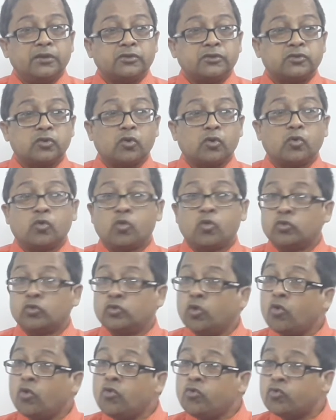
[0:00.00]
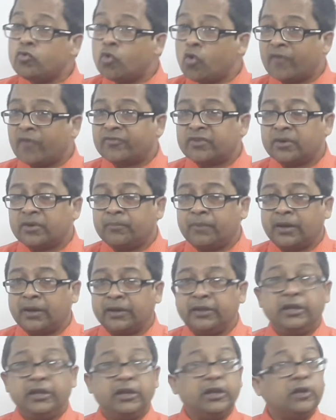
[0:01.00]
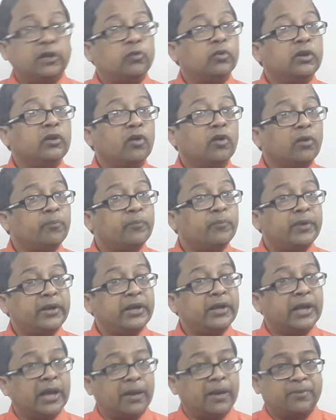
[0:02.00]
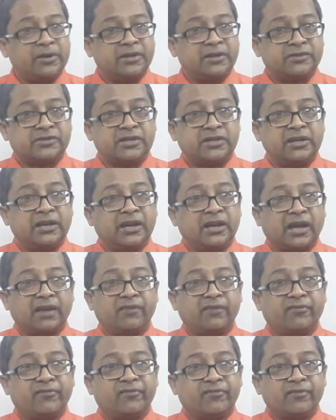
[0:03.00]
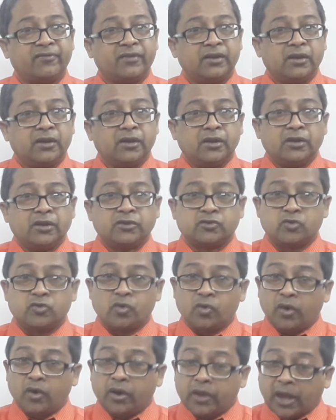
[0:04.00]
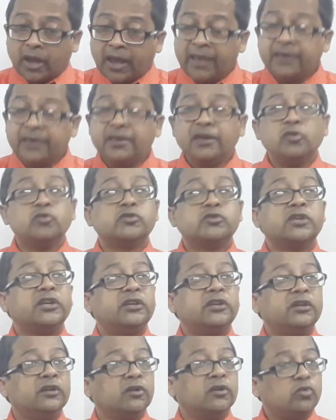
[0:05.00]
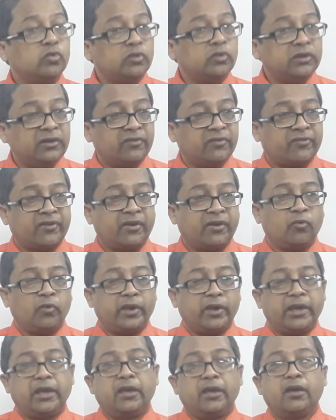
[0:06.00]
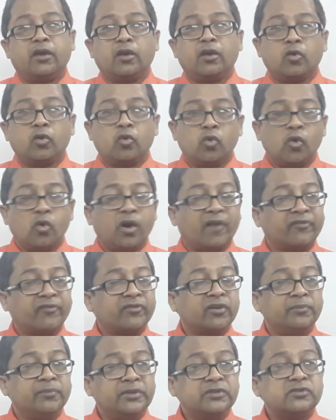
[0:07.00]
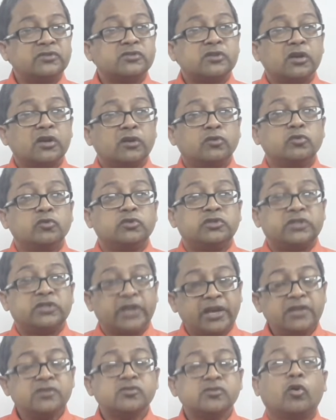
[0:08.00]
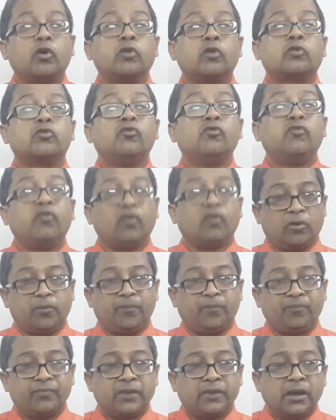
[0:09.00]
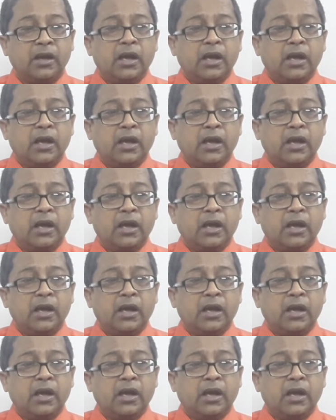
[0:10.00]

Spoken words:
So don't go after money. It will not bring happiness in life. So I can use it in a 2 different way. Go after means to chase or to follow.